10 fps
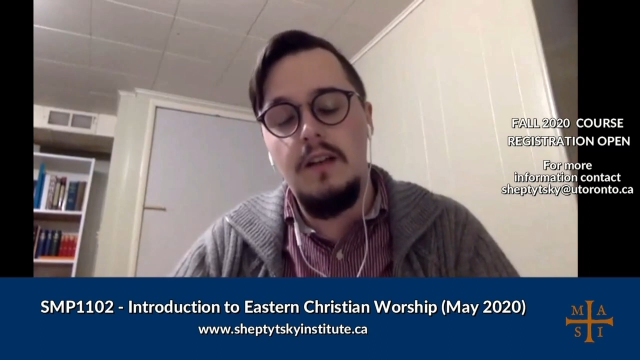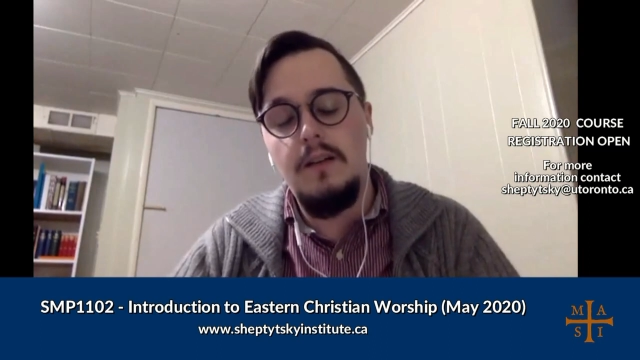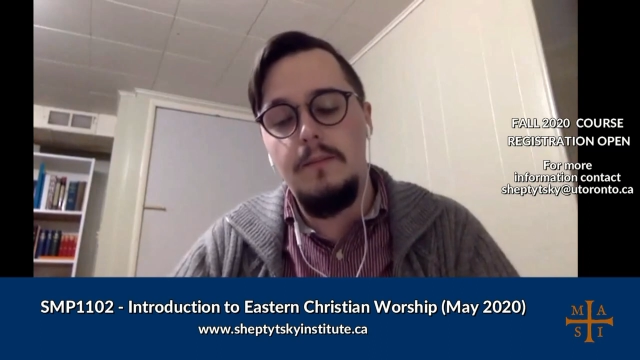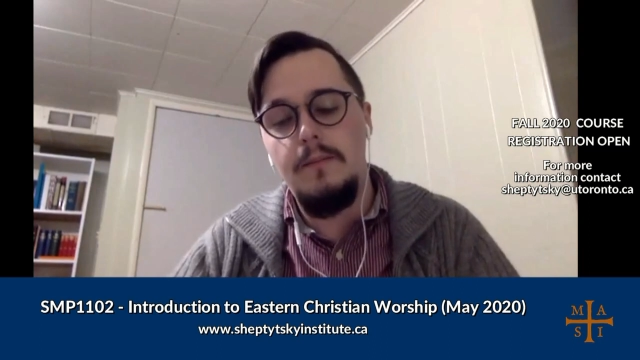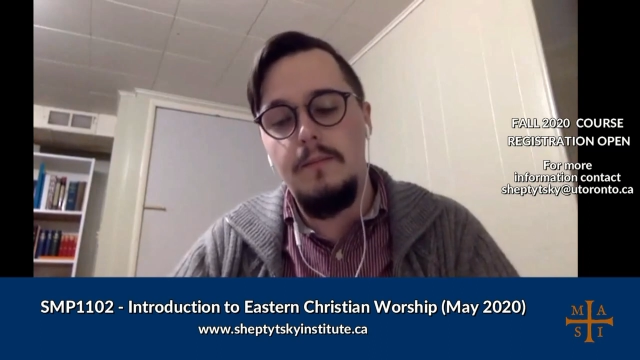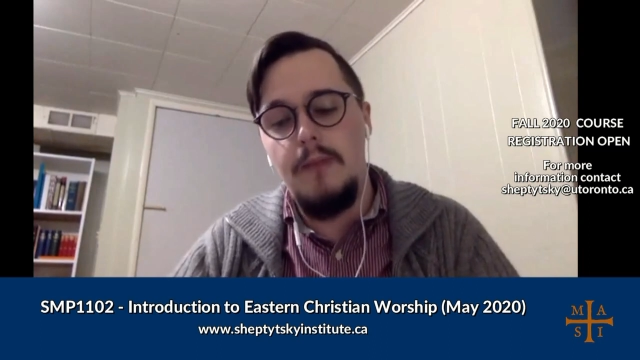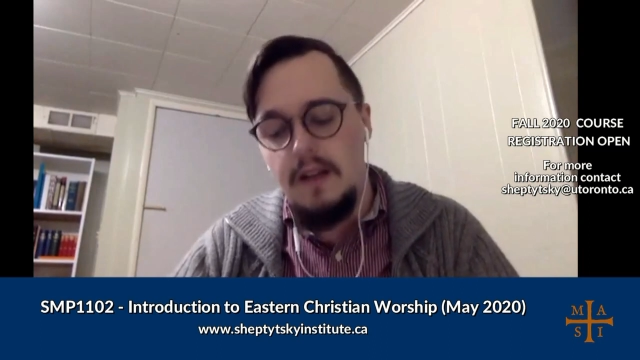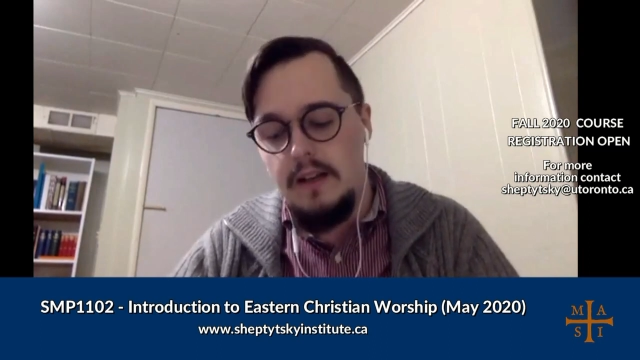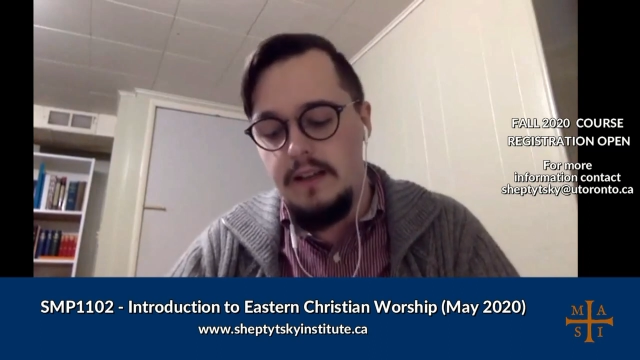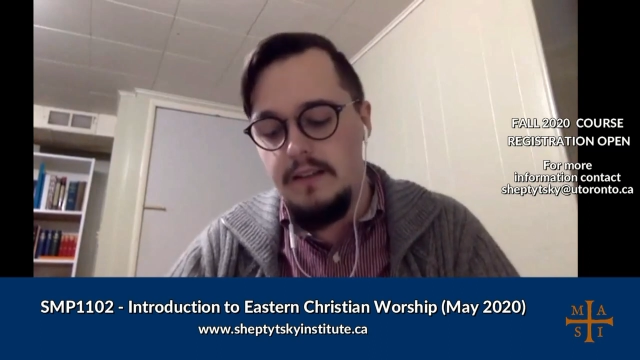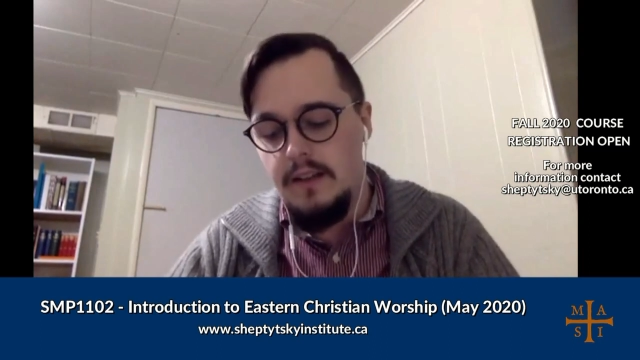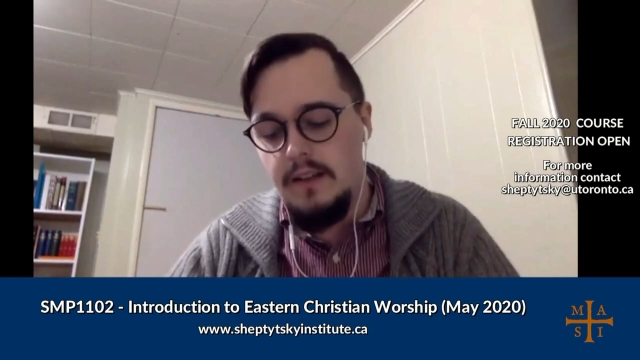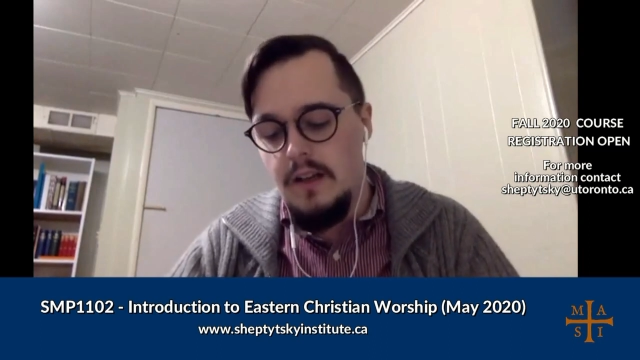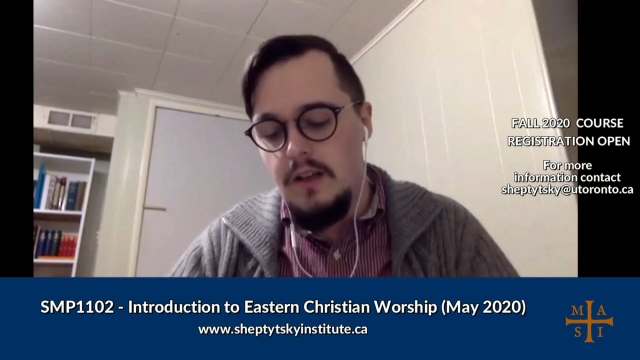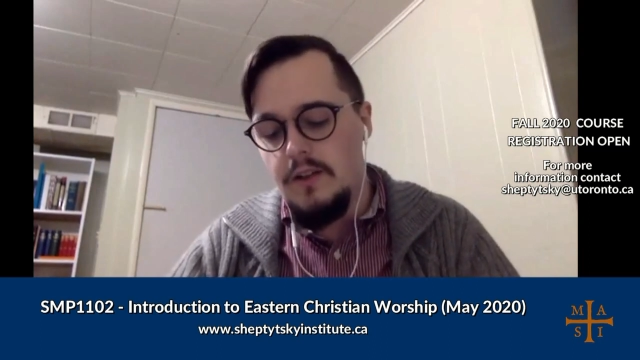Mahalath.
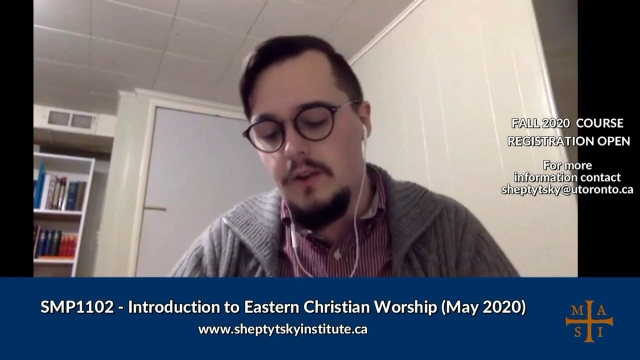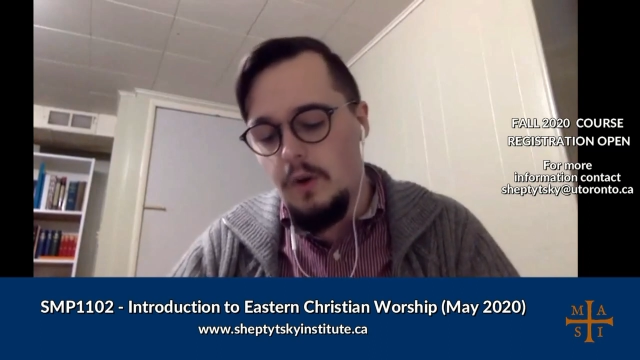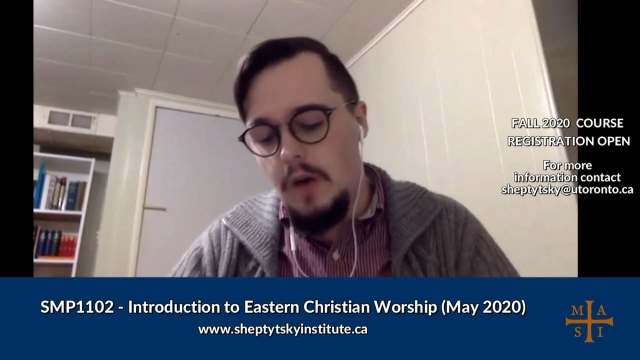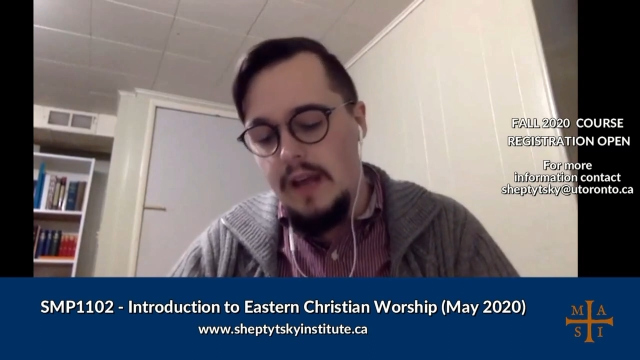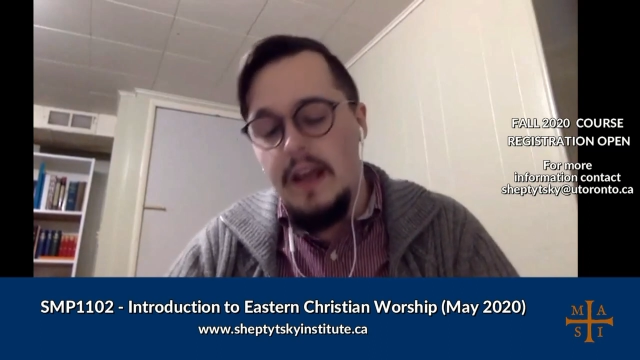So